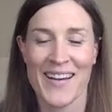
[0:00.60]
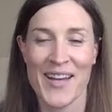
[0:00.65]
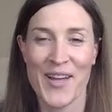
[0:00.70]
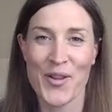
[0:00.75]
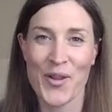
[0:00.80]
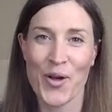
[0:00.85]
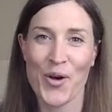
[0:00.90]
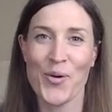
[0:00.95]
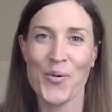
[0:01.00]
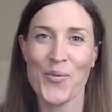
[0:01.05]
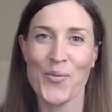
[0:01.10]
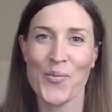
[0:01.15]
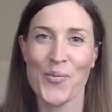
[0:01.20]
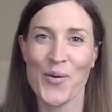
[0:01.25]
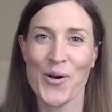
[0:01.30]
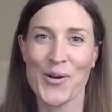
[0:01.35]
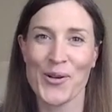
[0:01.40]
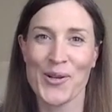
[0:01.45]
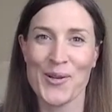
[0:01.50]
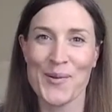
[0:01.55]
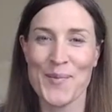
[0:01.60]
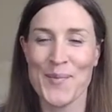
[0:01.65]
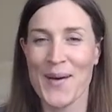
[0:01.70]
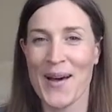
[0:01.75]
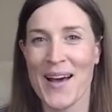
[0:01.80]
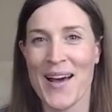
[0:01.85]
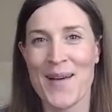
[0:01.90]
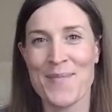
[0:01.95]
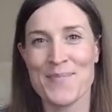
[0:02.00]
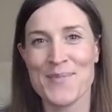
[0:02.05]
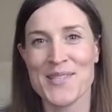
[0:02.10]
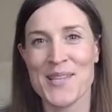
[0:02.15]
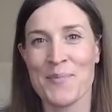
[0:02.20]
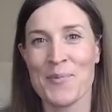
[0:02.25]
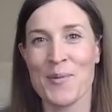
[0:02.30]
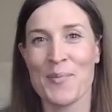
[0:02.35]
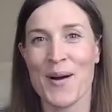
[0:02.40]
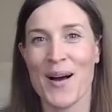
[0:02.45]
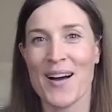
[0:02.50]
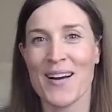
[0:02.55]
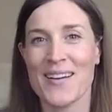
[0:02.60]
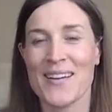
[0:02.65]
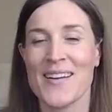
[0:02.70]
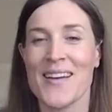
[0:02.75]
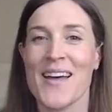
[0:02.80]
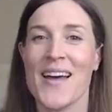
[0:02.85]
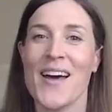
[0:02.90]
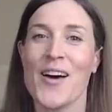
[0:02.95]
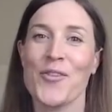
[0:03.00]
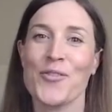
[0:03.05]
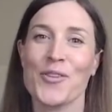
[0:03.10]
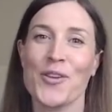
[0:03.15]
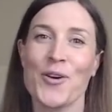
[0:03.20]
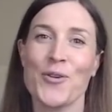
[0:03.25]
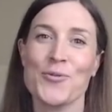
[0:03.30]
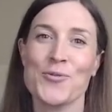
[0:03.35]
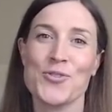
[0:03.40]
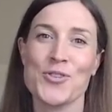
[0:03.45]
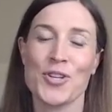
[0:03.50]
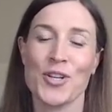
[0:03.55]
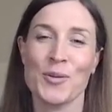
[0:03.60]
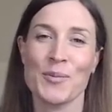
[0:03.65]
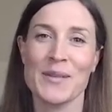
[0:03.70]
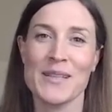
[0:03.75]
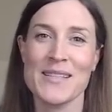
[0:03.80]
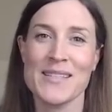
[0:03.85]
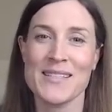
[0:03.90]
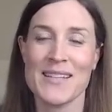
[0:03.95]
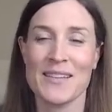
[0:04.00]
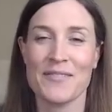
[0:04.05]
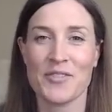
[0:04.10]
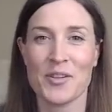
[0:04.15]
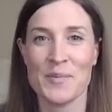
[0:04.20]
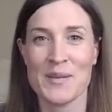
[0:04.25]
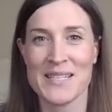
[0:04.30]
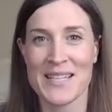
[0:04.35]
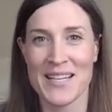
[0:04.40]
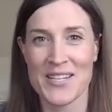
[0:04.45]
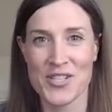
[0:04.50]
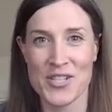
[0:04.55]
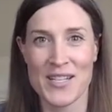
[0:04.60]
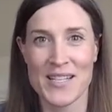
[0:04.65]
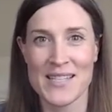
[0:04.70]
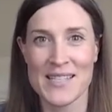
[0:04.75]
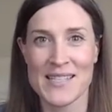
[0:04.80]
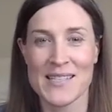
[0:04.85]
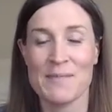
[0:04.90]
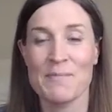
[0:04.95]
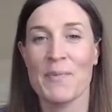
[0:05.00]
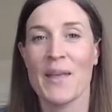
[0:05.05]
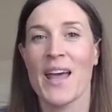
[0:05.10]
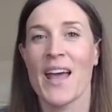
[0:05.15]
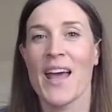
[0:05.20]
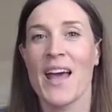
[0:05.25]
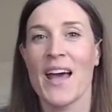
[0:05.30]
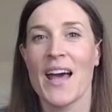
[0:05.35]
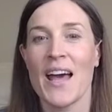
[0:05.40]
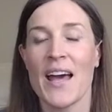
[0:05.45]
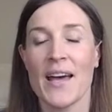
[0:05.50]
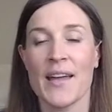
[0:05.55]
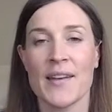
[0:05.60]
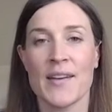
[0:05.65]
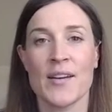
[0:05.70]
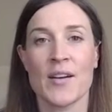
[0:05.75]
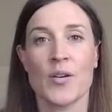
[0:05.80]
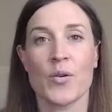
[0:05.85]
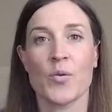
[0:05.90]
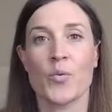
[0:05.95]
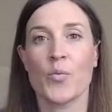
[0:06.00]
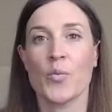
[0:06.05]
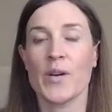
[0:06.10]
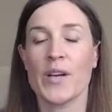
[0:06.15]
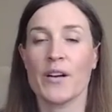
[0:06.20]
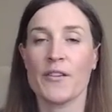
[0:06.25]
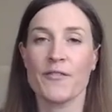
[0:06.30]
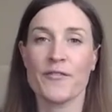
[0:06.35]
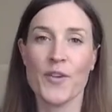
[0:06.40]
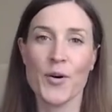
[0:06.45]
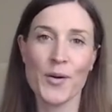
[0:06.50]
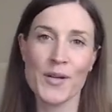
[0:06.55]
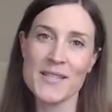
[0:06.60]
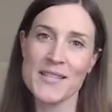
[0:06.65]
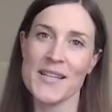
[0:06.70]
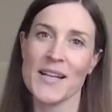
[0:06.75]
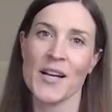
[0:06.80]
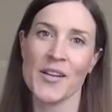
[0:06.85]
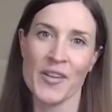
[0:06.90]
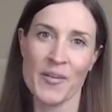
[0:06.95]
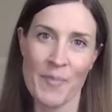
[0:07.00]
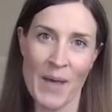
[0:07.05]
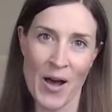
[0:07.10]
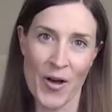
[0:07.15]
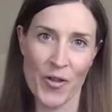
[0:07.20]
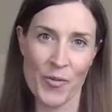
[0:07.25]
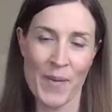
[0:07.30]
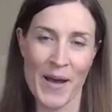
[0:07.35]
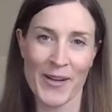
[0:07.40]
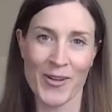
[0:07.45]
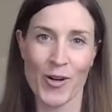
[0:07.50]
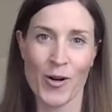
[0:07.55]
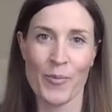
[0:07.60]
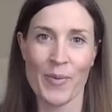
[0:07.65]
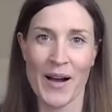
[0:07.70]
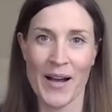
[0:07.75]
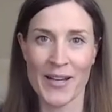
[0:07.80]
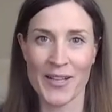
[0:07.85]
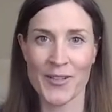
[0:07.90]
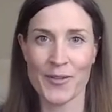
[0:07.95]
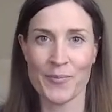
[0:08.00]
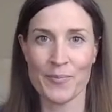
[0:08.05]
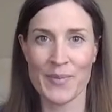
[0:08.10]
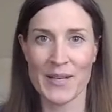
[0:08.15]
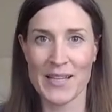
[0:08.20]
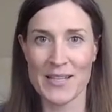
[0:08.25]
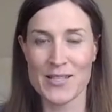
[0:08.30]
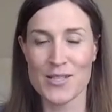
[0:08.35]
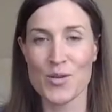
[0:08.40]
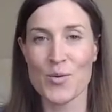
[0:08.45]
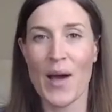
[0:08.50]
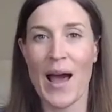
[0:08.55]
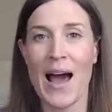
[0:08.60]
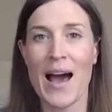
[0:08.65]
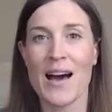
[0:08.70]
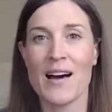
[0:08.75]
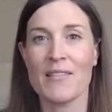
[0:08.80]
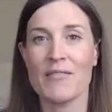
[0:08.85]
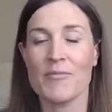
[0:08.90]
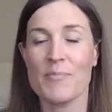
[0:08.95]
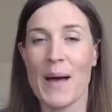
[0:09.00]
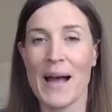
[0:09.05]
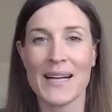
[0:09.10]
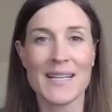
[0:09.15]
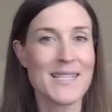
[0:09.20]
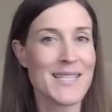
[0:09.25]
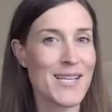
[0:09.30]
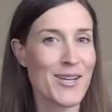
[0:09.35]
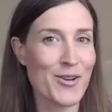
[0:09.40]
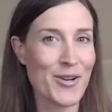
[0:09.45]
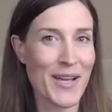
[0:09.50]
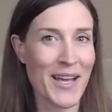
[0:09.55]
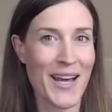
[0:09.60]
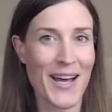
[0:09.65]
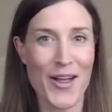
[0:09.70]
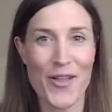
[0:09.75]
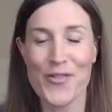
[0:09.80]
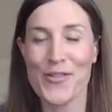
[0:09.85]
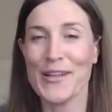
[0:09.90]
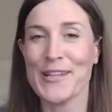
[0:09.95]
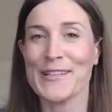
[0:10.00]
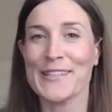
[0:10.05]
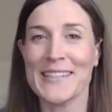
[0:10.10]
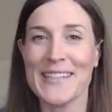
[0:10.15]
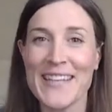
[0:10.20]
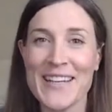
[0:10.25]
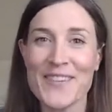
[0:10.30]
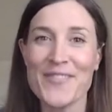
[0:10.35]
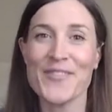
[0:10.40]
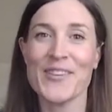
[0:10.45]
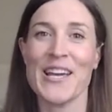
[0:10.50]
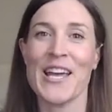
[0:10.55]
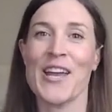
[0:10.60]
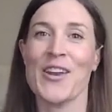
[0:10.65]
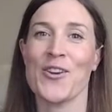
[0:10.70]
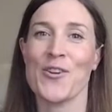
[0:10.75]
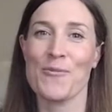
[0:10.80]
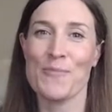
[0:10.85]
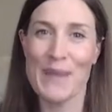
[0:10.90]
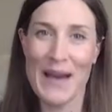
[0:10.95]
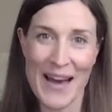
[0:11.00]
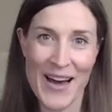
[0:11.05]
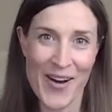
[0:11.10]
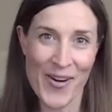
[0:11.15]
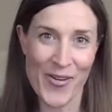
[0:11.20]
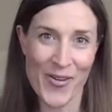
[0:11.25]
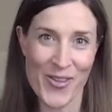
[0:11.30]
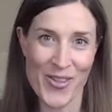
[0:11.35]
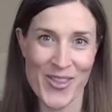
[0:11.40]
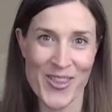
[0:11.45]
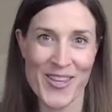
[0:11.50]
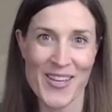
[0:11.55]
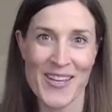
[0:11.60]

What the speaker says: Hello, welcome. I'm Summer Bach, health coach, herbalist, and fermentationist. And we are focusing on the mouth microbiome because you have bacteria that live in your mouth